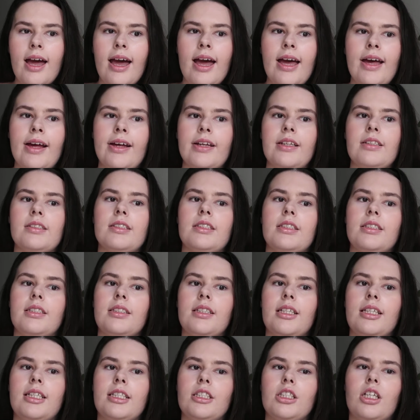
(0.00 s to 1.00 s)
and
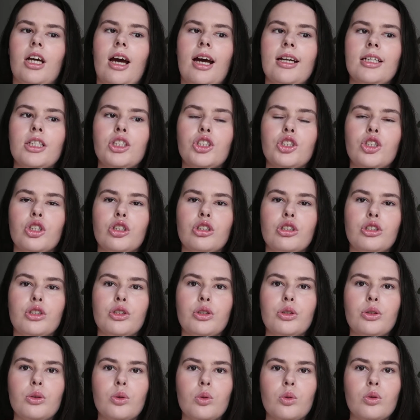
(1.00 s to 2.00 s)
it kind of shows
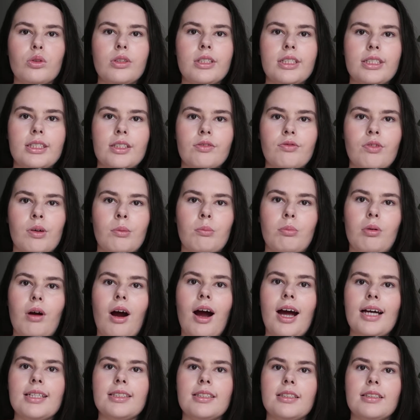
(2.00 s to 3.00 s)
you all the different
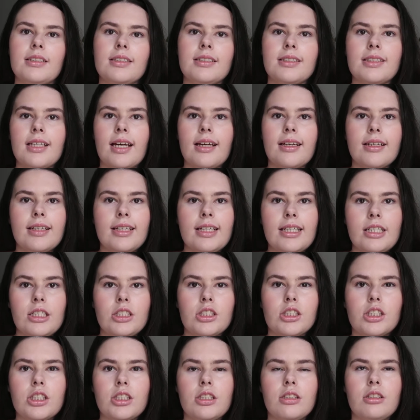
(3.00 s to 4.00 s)
prices at
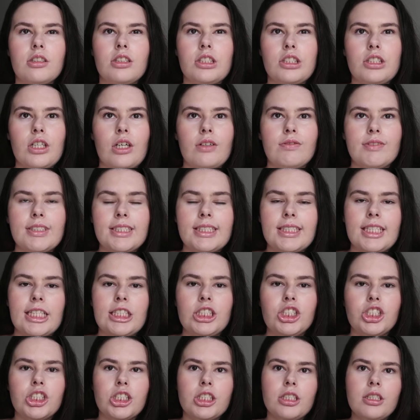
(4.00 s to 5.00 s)
each service
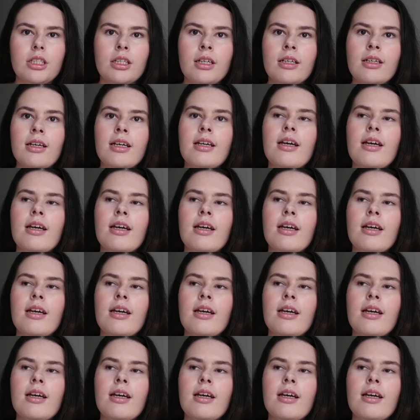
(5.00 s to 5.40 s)
station.